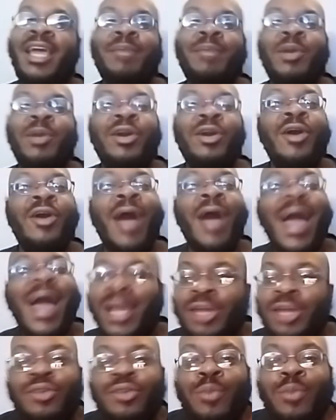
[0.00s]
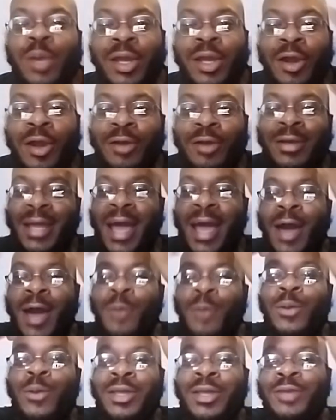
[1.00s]
But girl, how can you read her
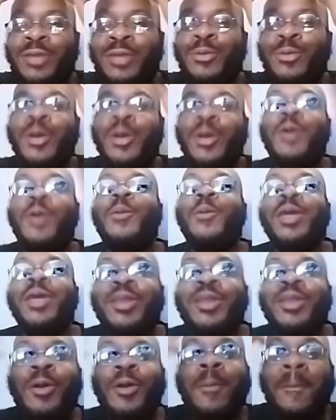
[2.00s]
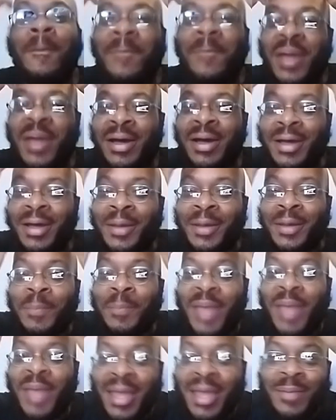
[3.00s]
down when your
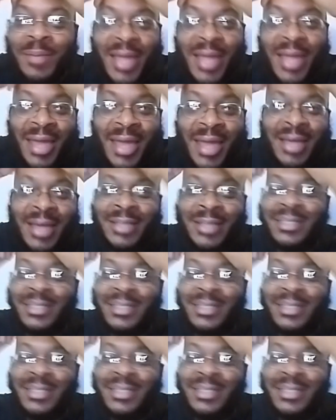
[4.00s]
baby hairs